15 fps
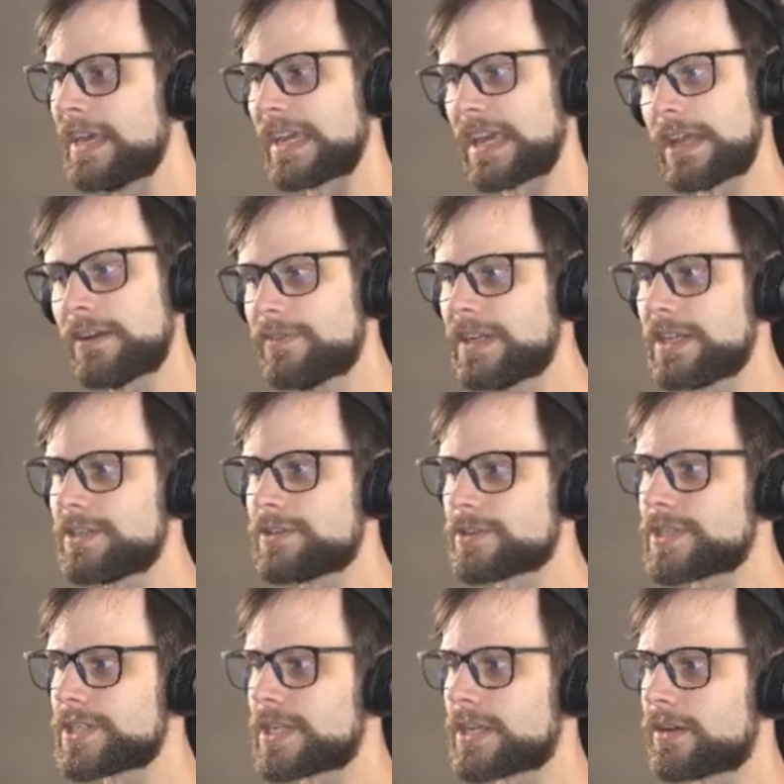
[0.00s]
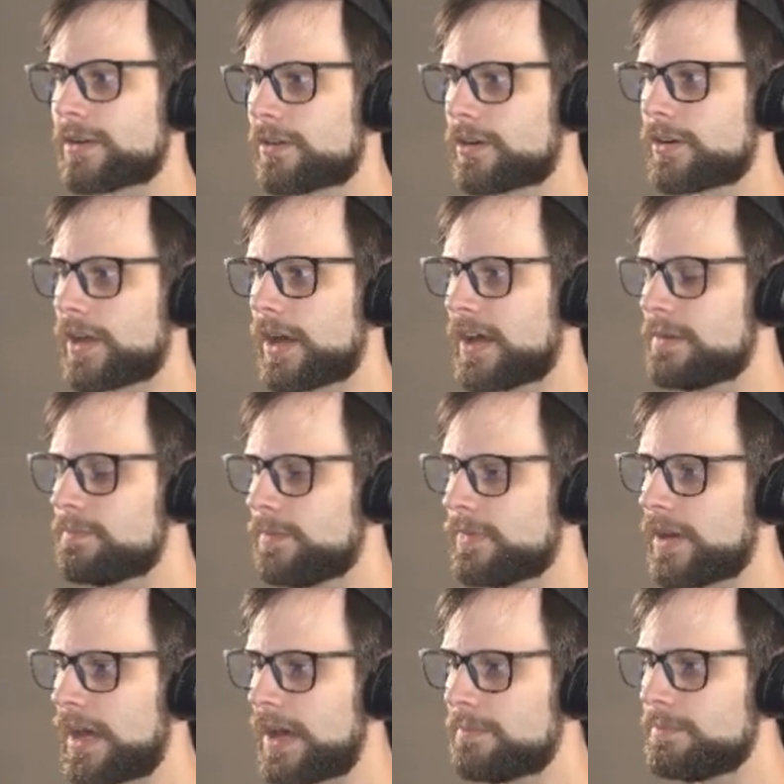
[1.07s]
Kind of an interesting card. I'm
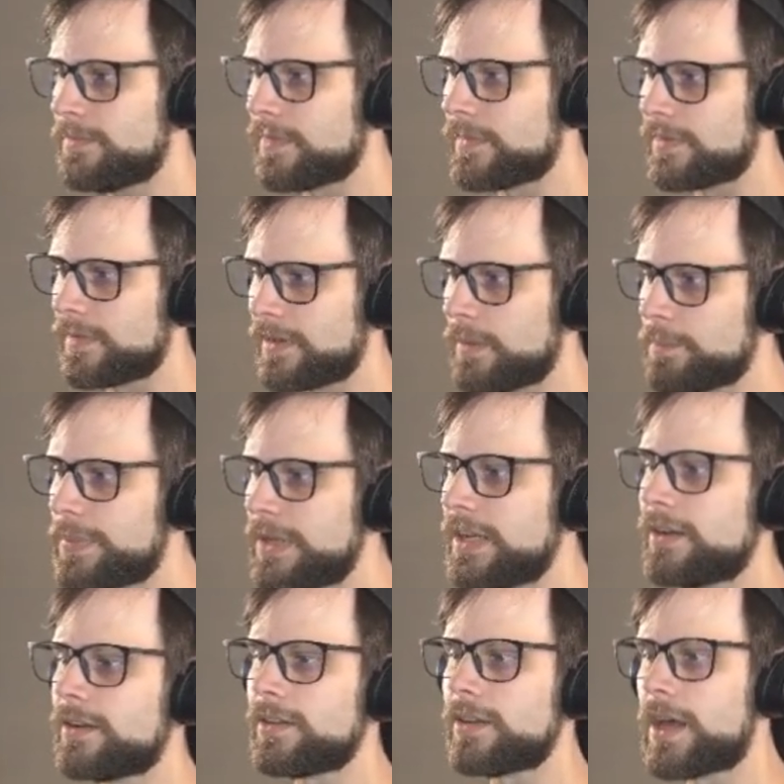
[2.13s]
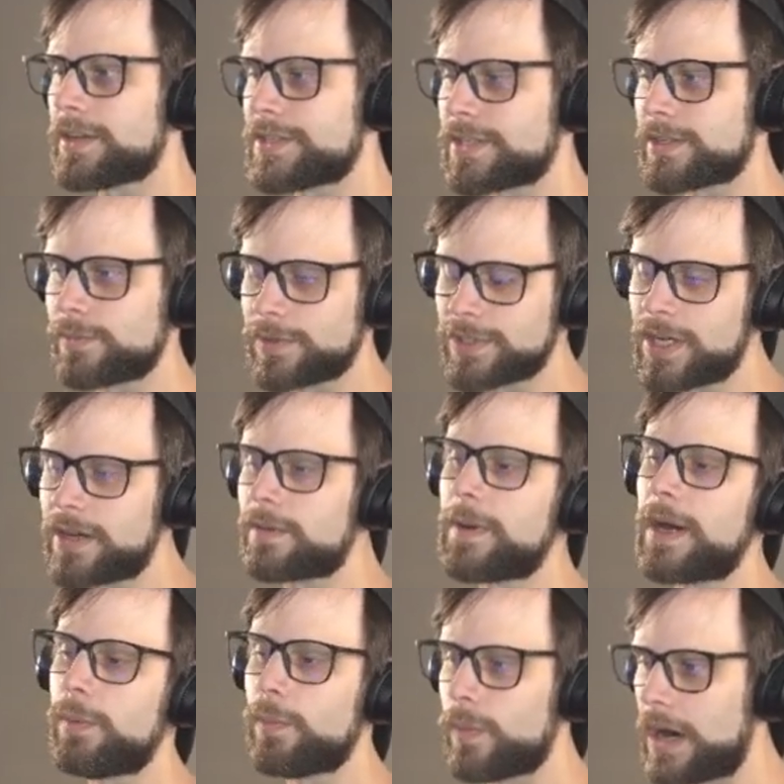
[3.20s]
I'm a bit at a loss here. We'll talk
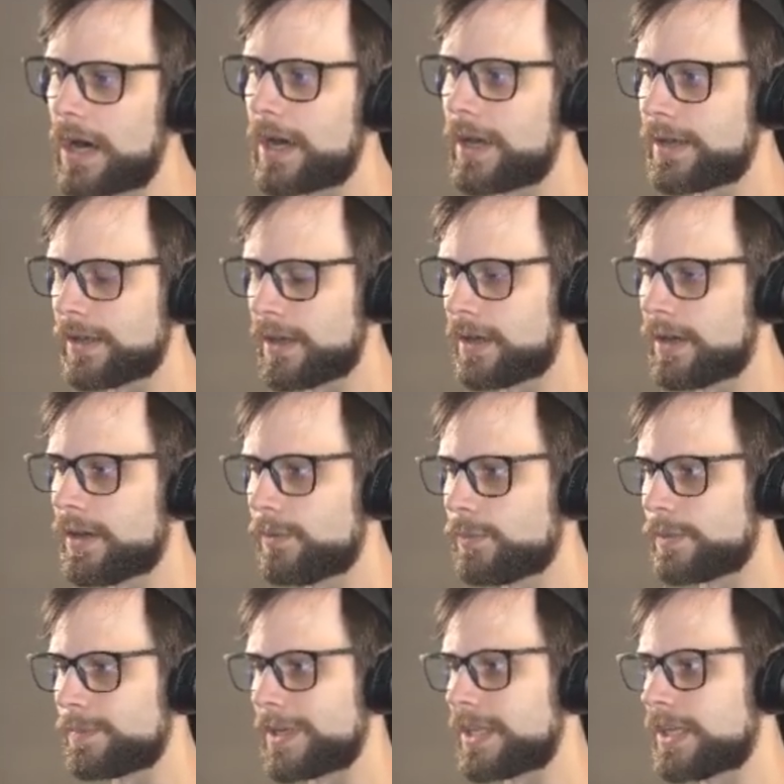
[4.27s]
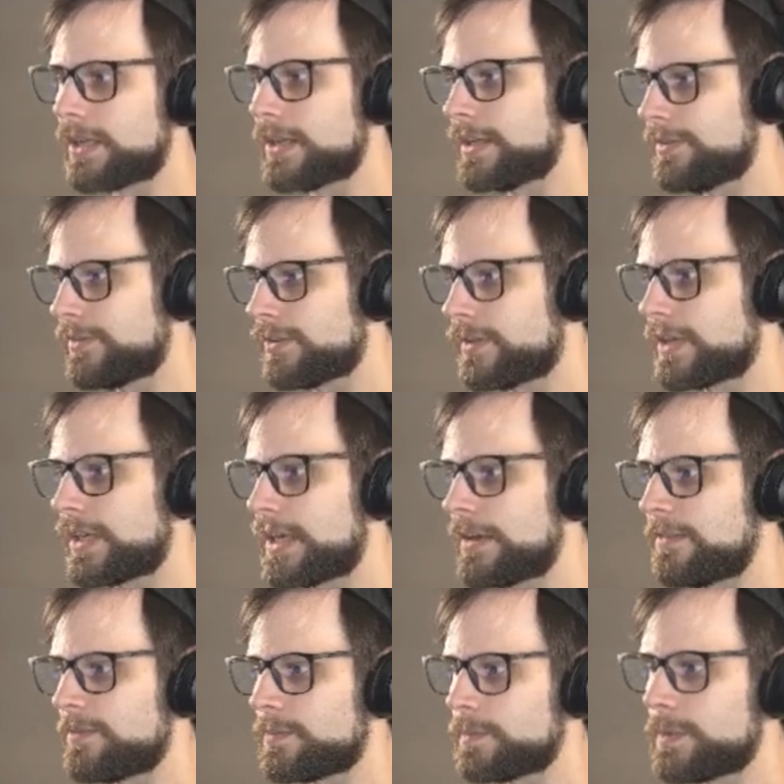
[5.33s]
about why uh, when we get into the
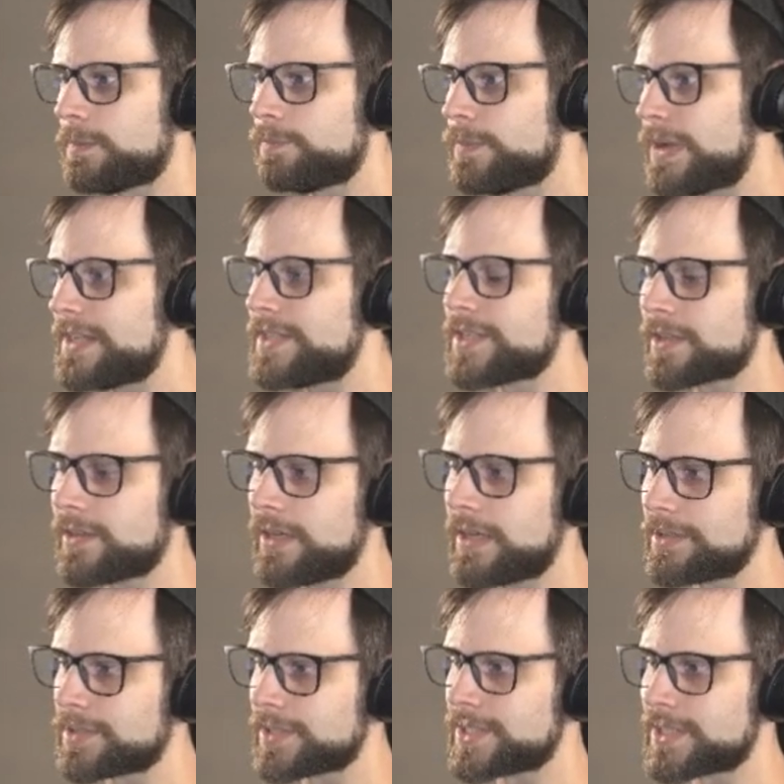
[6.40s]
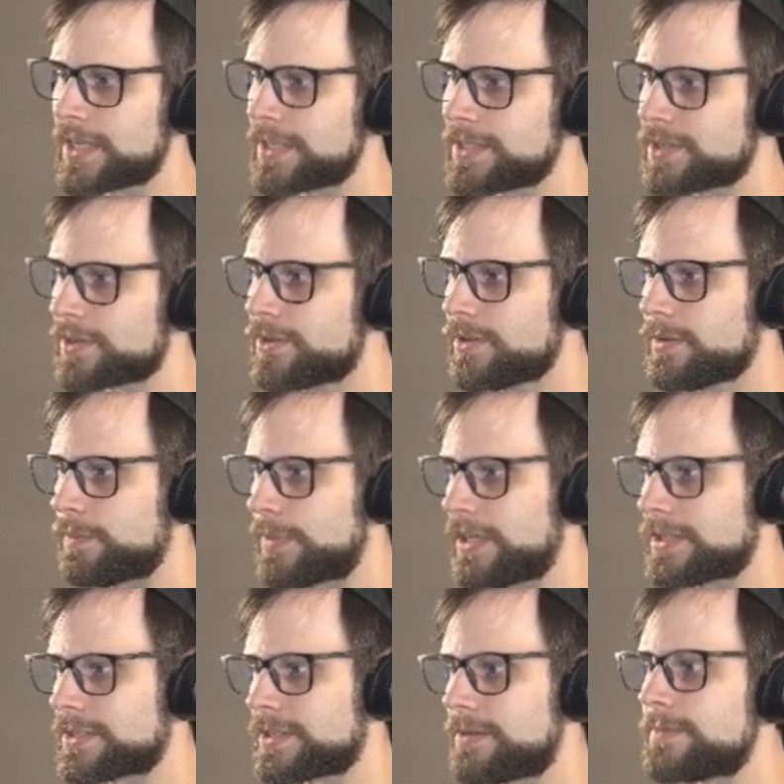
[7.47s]
games, but basically I'll just say it's hard to
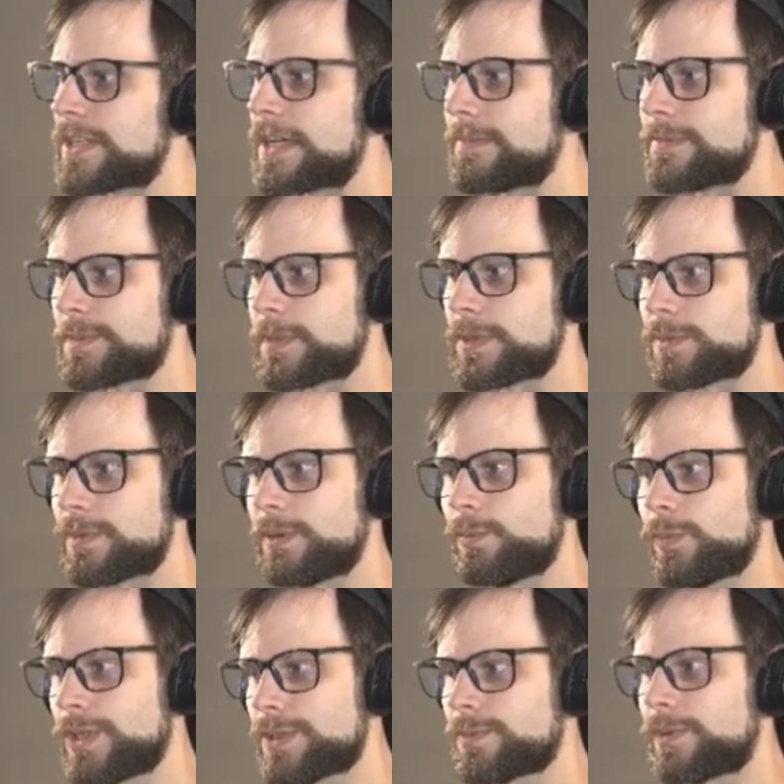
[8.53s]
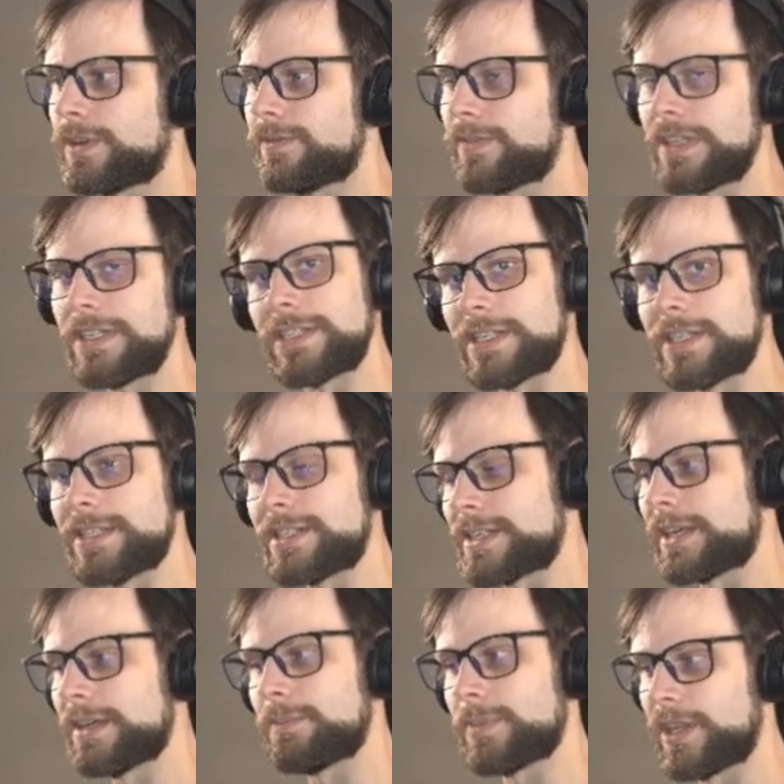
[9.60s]
pick sometimes between which one of these needs to
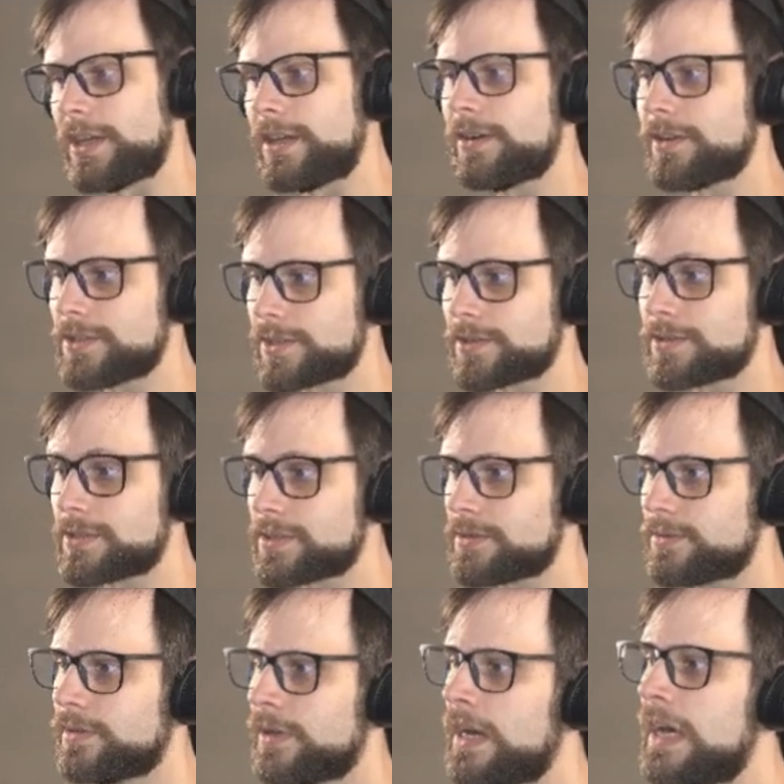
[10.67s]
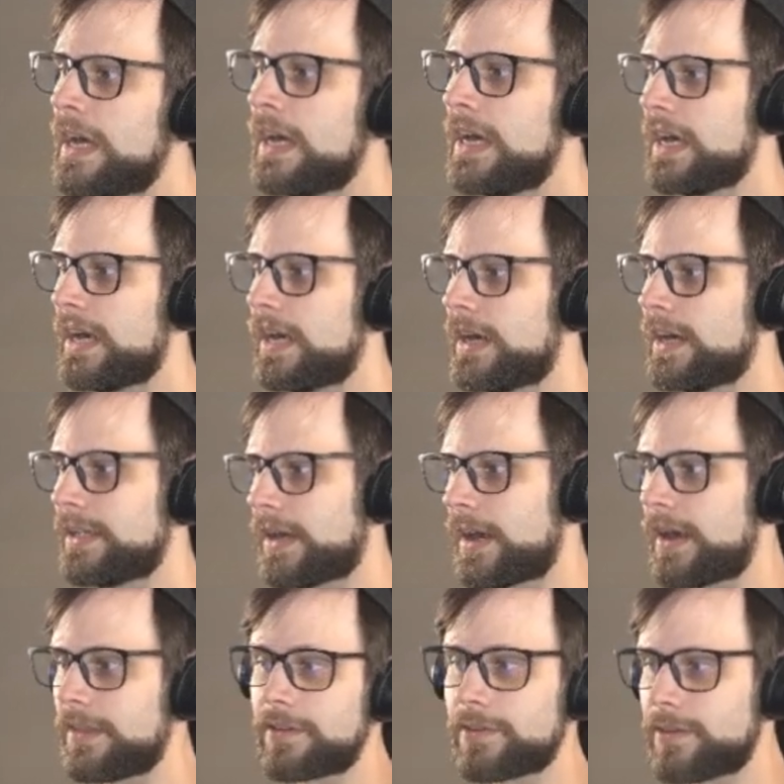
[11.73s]
get played on turn two, uh,
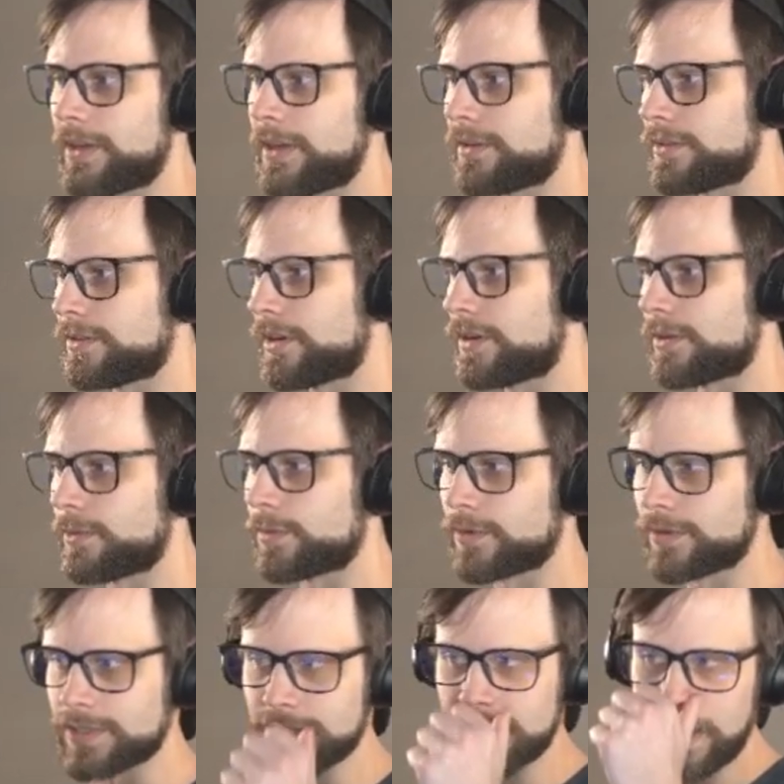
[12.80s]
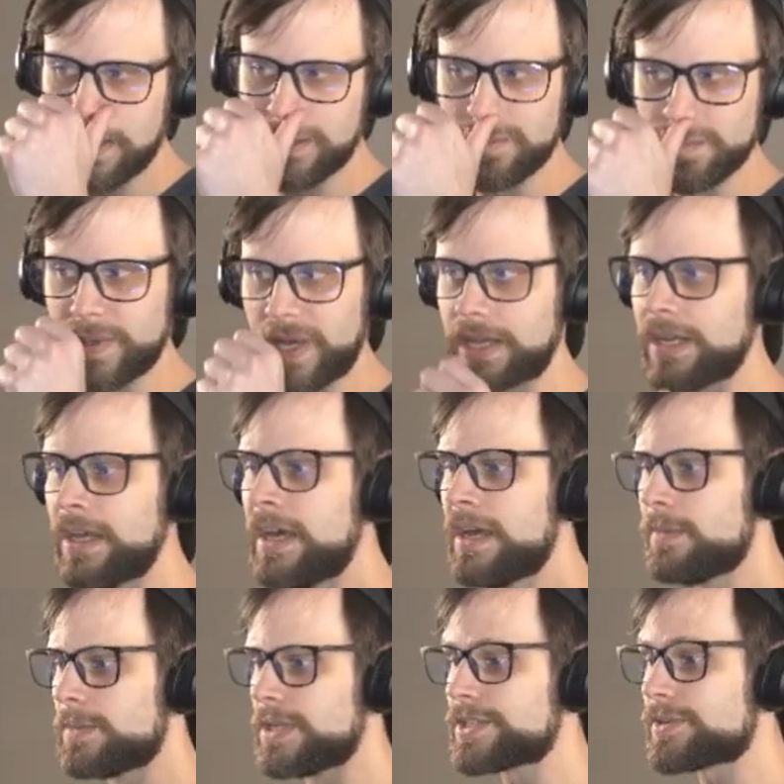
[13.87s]
either the Underdog or the Shadow. But
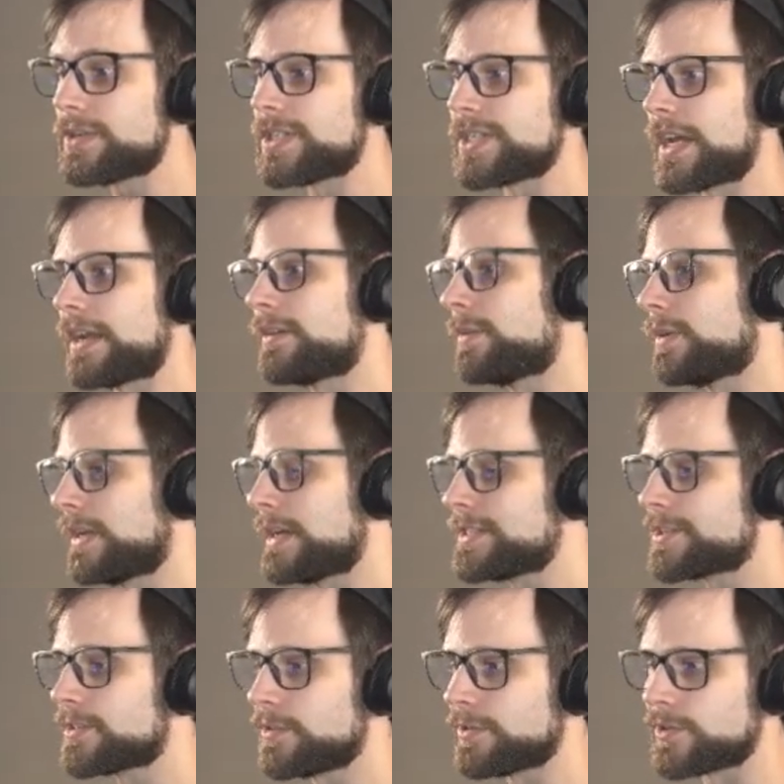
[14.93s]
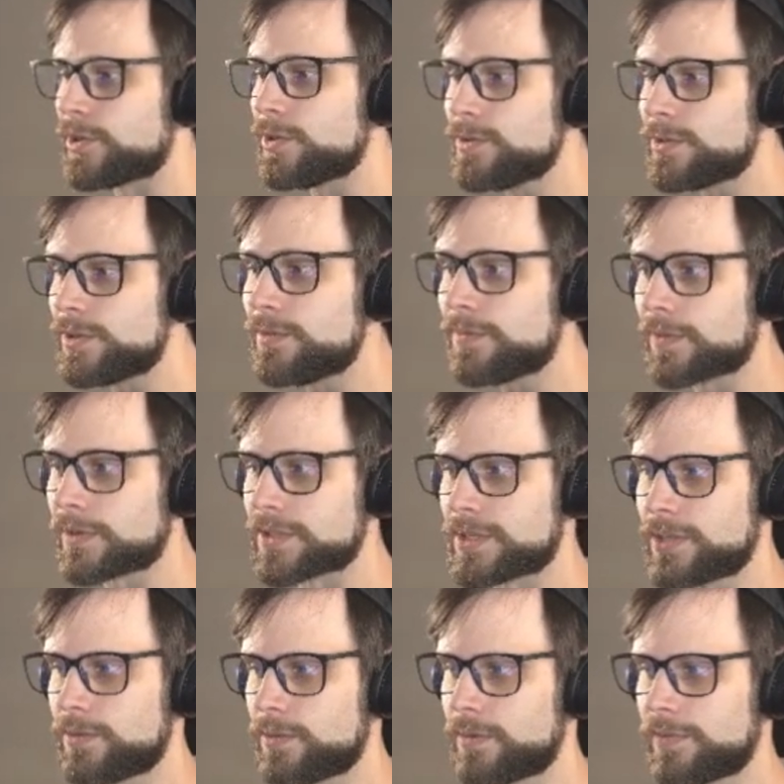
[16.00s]
Misery Shadow, a nice little two two for two.